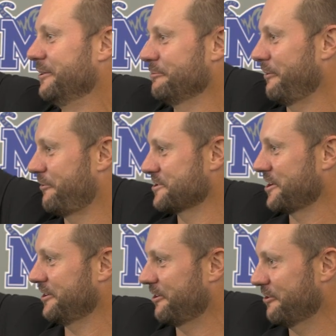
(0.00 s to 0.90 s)
When I first
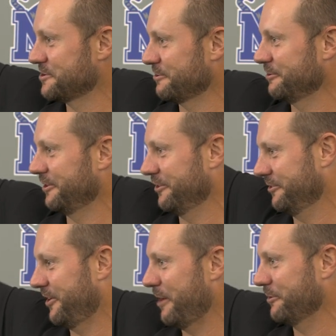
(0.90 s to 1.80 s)
got into coaching, you
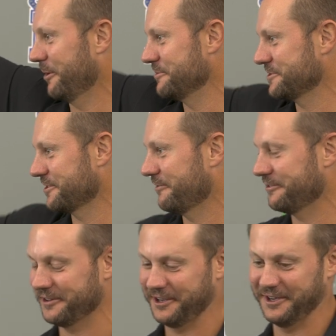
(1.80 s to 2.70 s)
know, taping up the
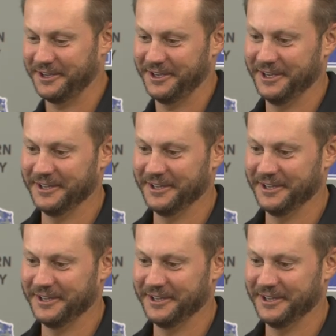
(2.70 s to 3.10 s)
stuff on the